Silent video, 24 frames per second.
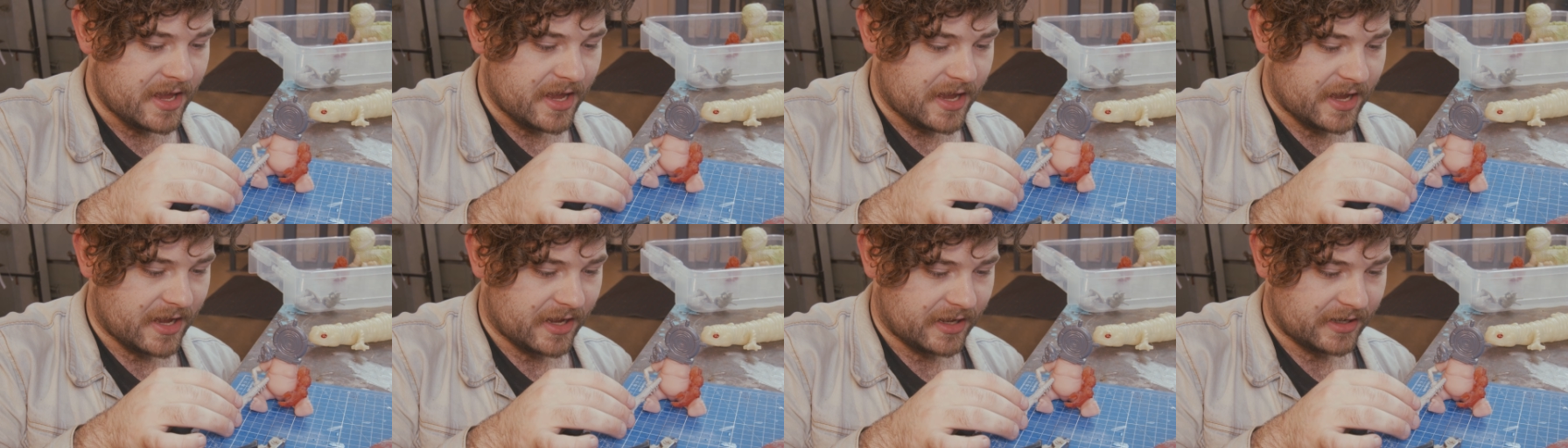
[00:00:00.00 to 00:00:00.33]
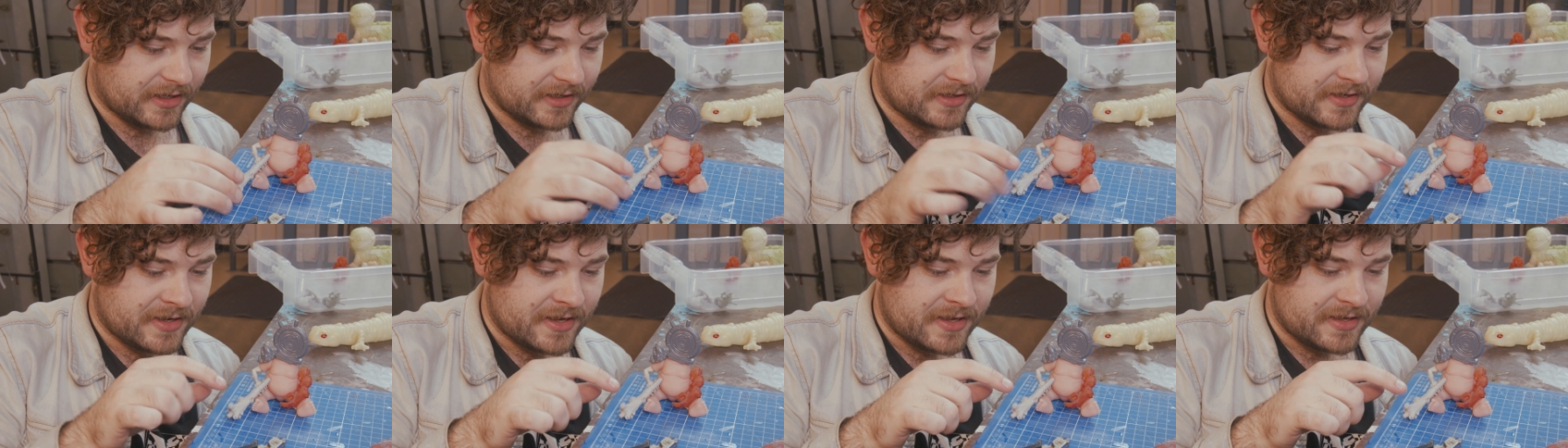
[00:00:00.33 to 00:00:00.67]

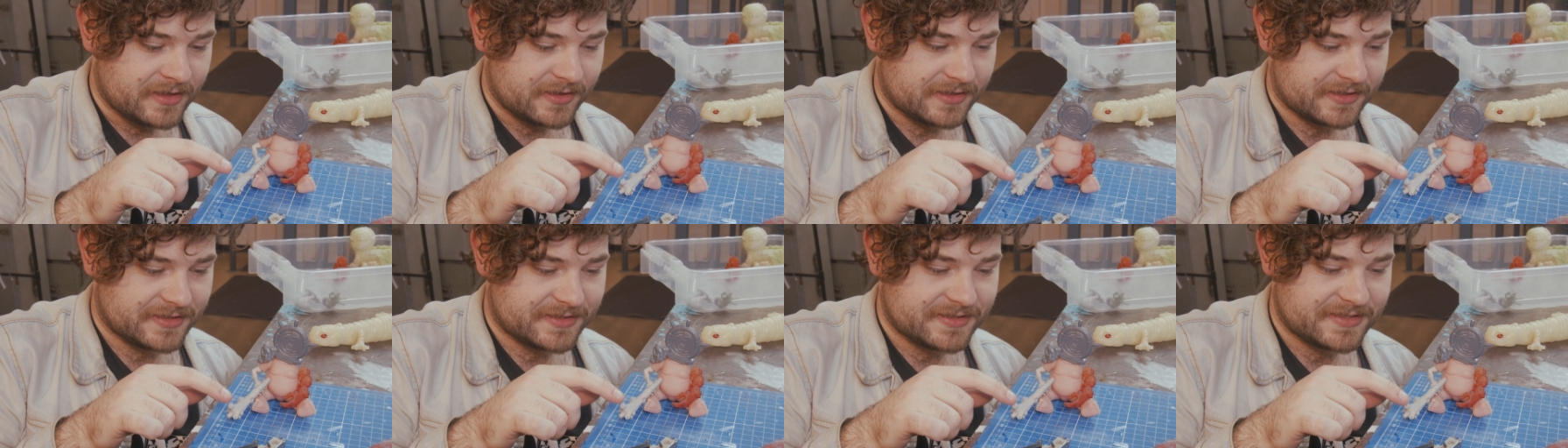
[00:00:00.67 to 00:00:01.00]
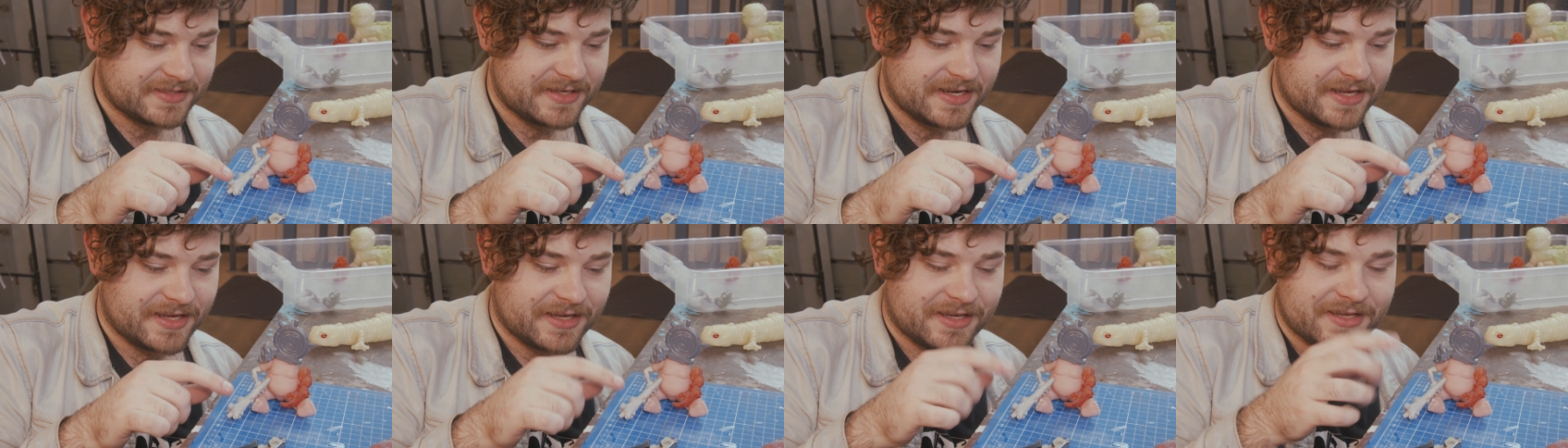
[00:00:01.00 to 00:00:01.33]
and the
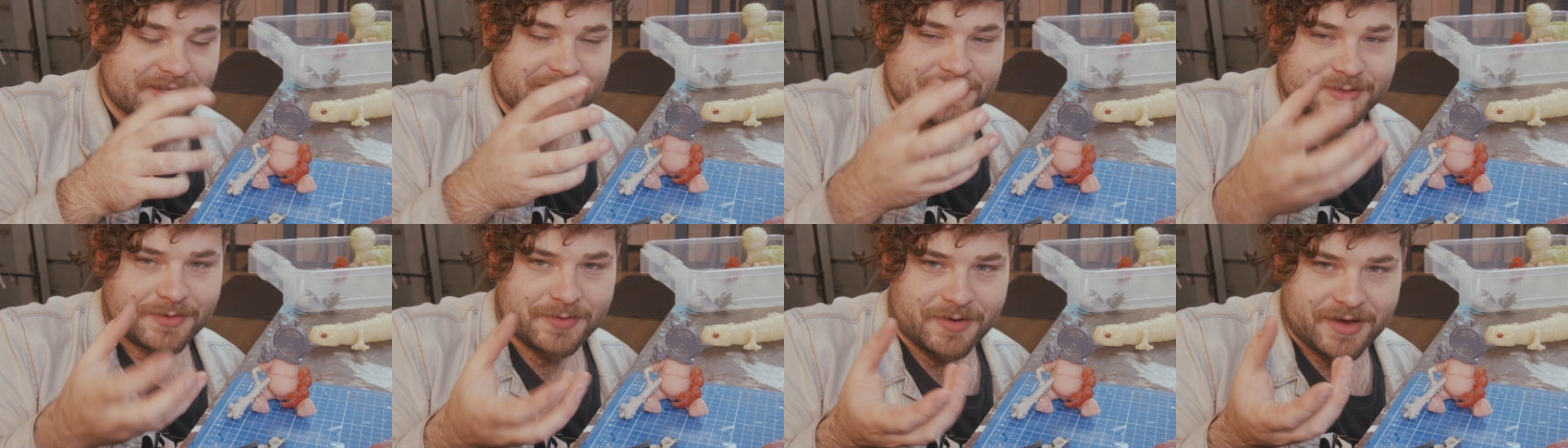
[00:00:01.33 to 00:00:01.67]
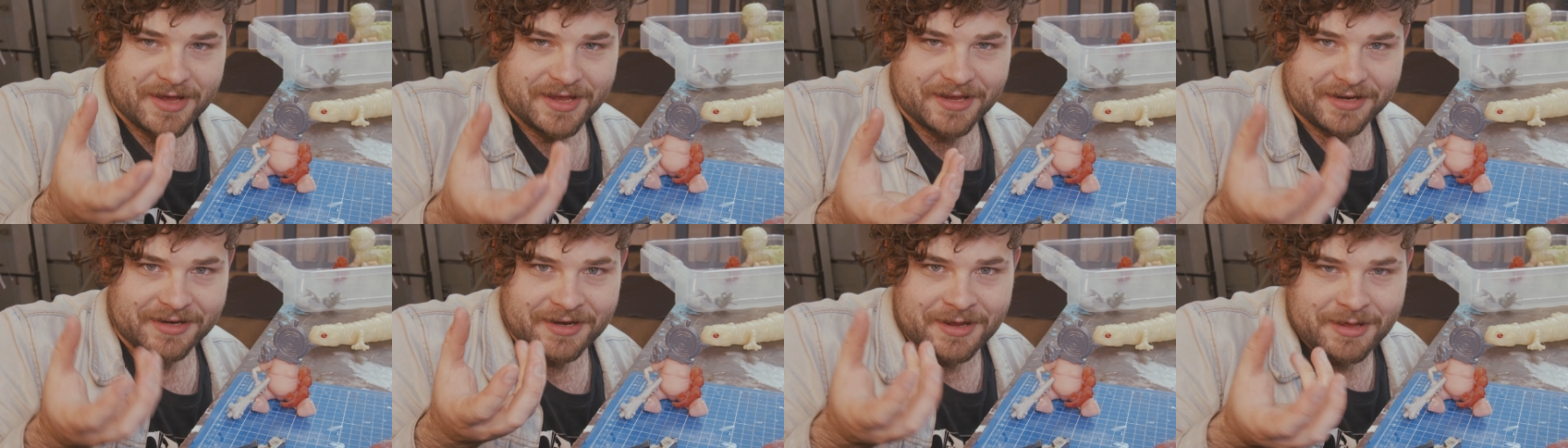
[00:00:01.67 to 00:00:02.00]
stick is
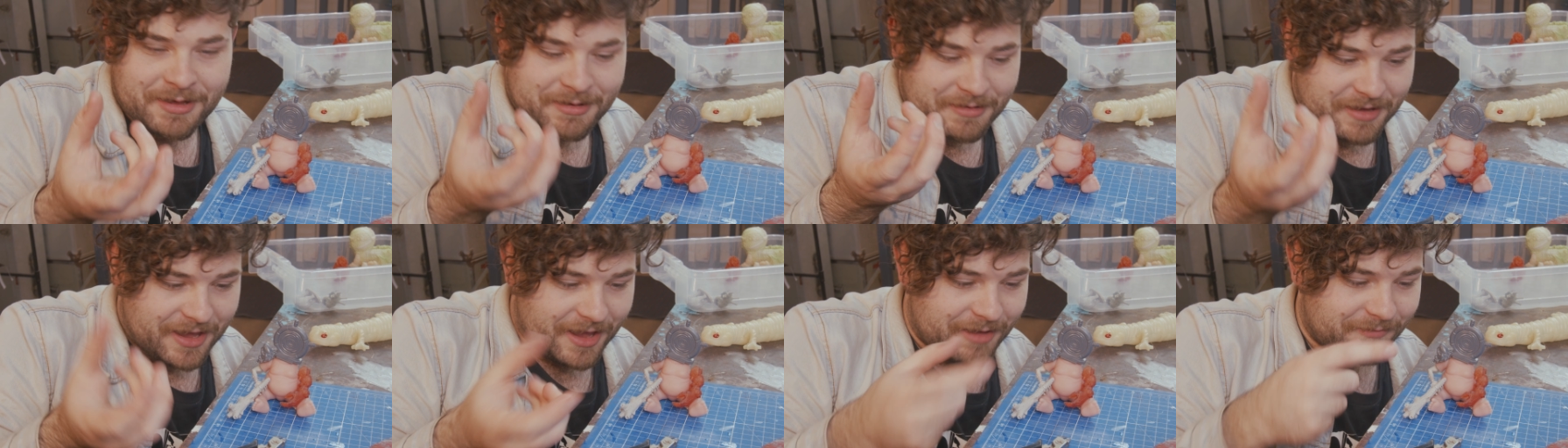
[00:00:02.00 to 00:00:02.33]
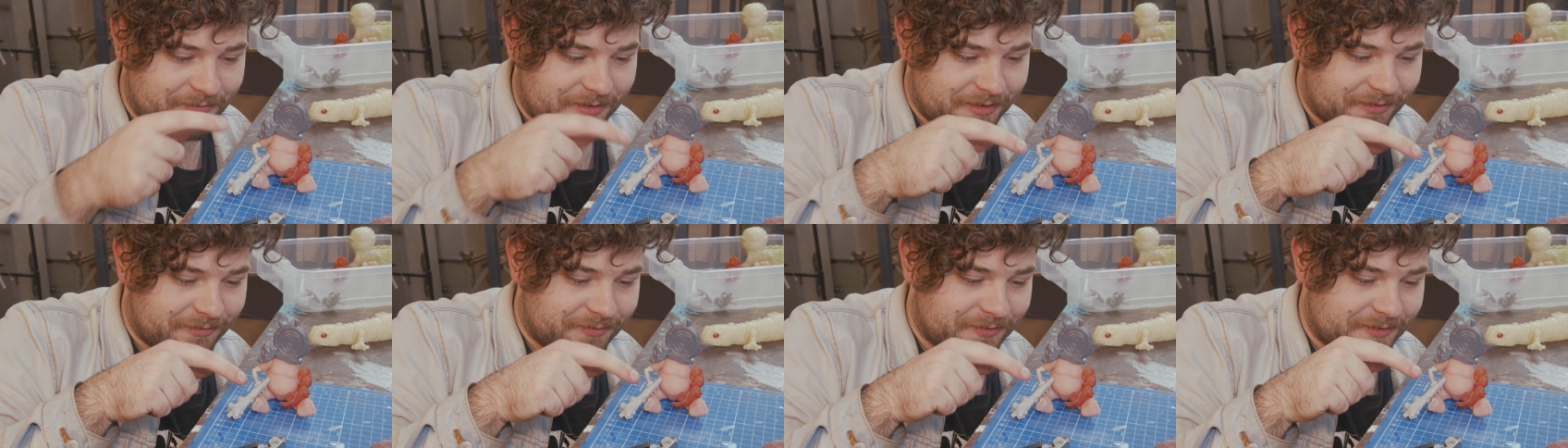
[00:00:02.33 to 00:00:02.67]
quite
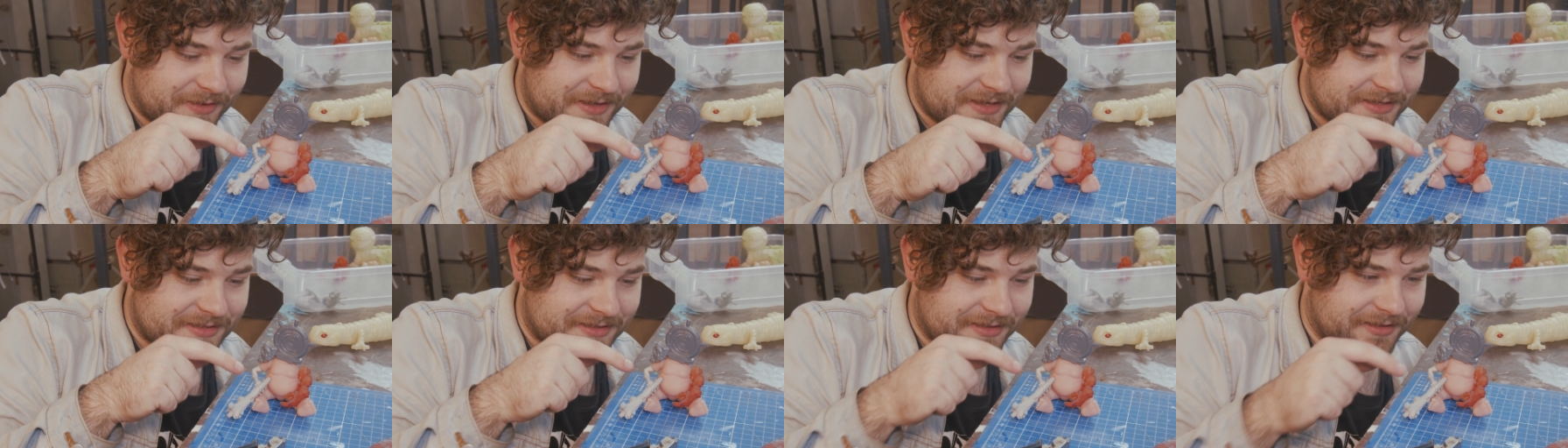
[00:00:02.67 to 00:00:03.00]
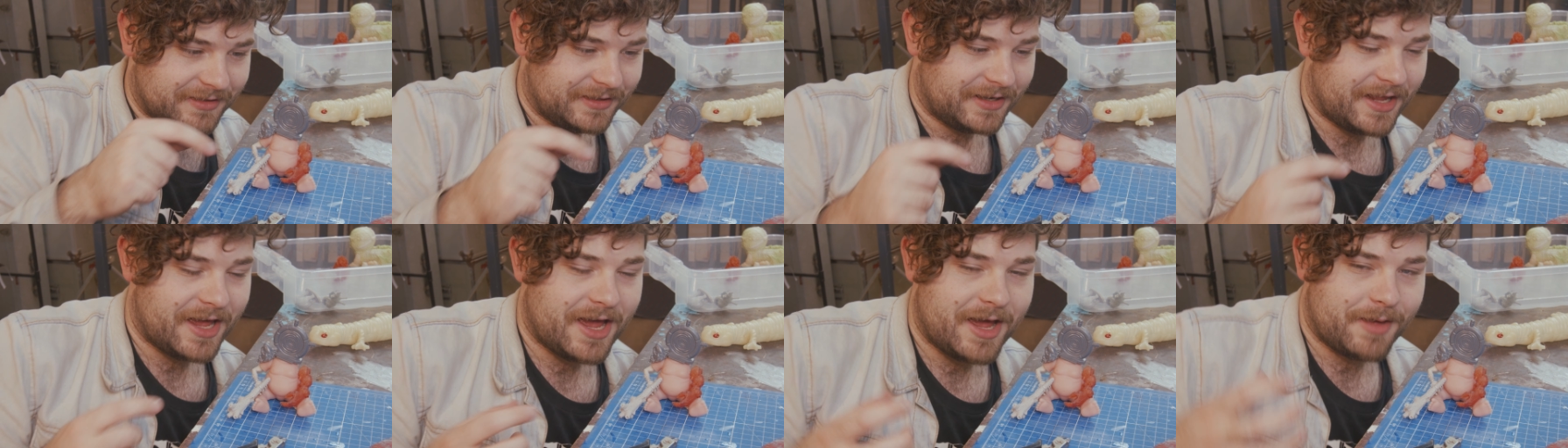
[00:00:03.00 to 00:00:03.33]
heavy for this
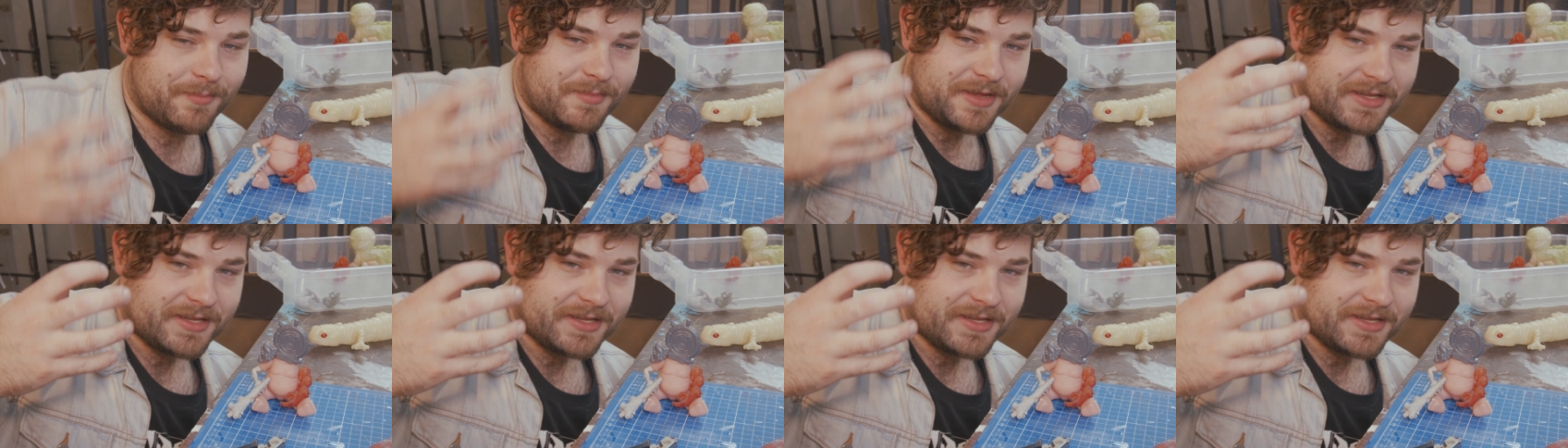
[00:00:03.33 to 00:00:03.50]
little arm.